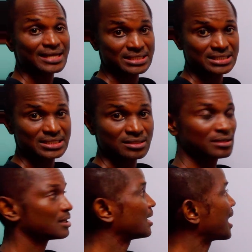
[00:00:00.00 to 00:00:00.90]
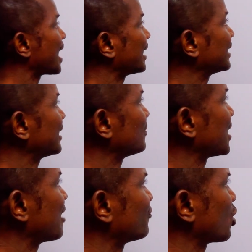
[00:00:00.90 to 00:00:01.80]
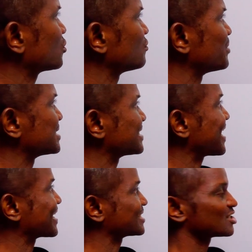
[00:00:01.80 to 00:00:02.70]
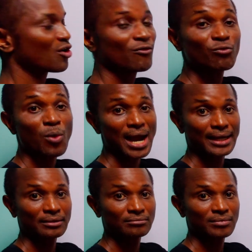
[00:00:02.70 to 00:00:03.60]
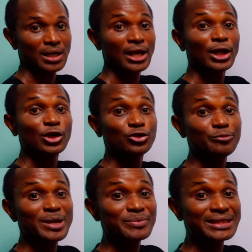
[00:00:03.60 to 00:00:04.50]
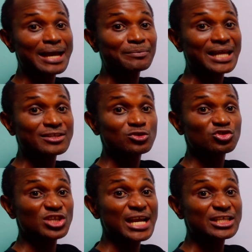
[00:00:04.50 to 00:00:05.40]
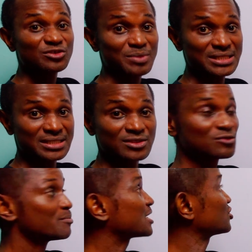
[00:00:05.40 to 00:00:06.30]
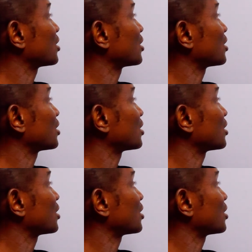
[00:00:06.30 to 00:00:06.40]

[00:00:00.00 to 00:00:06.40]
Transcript: x. And here we have log to base x of y. You may be tempted to change bases to make